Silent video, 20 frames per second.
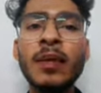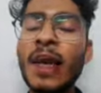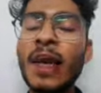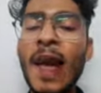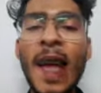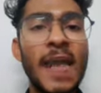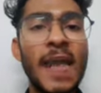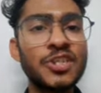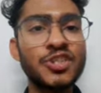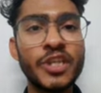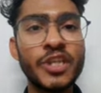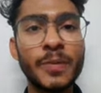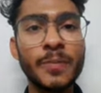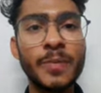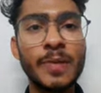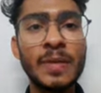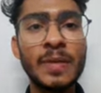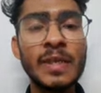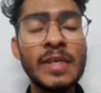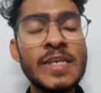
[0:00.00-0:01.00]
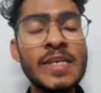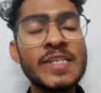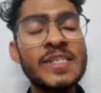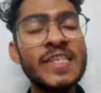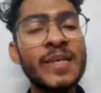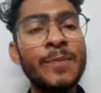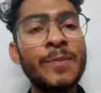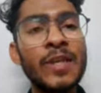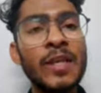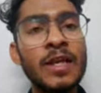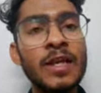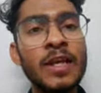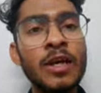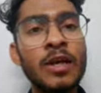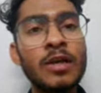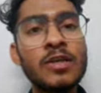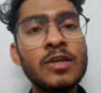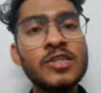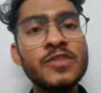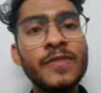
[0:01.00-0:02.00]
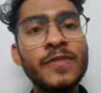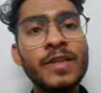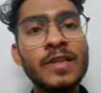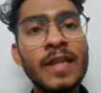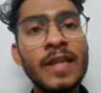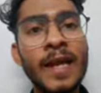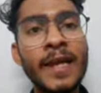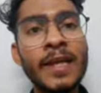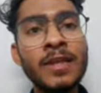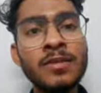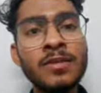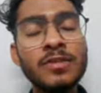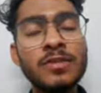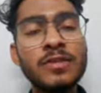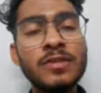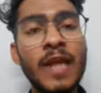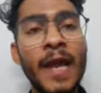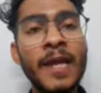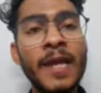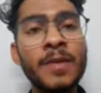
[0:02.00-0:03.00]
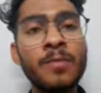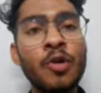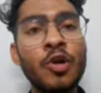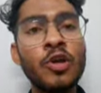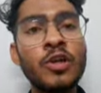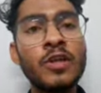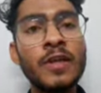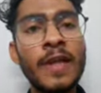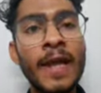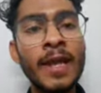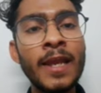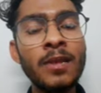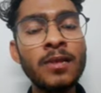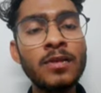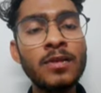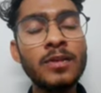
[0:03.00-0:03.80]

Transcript: hash table Similarly occurs with 9, 9 mod 10,